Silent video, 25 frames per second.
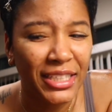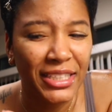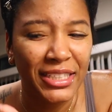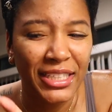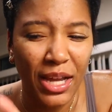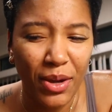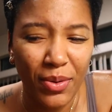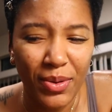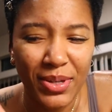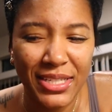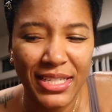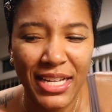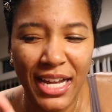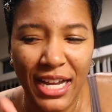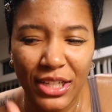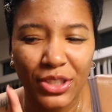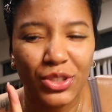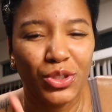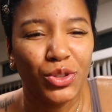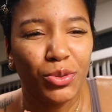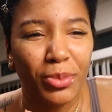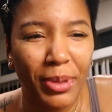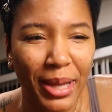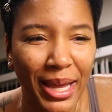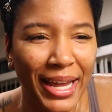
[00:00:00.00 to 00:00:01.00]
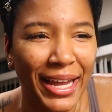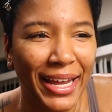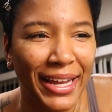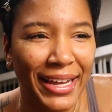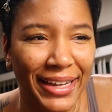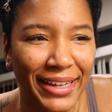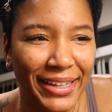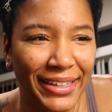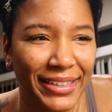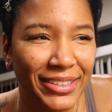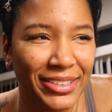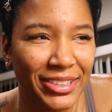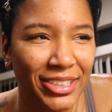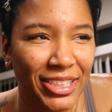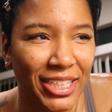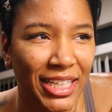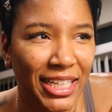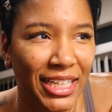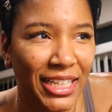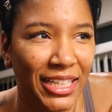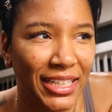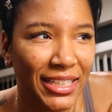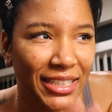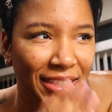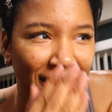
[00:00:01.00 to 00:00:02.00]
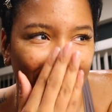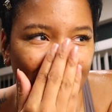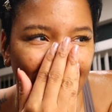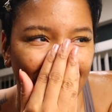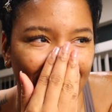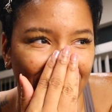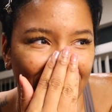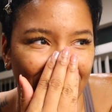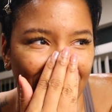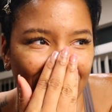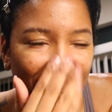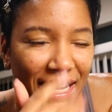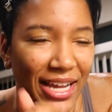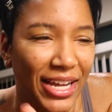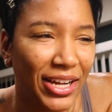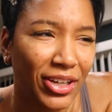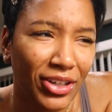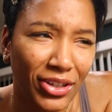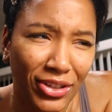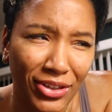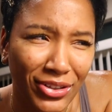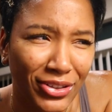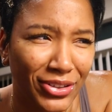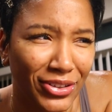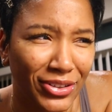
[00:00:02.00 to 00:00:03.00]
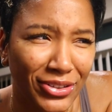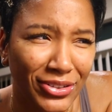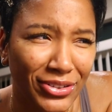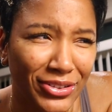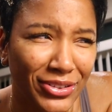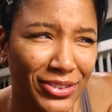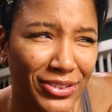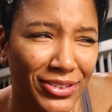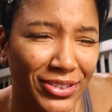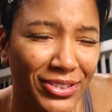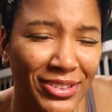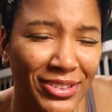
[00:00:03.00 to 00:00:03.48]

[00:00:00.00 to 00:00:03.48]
That was not too bad at all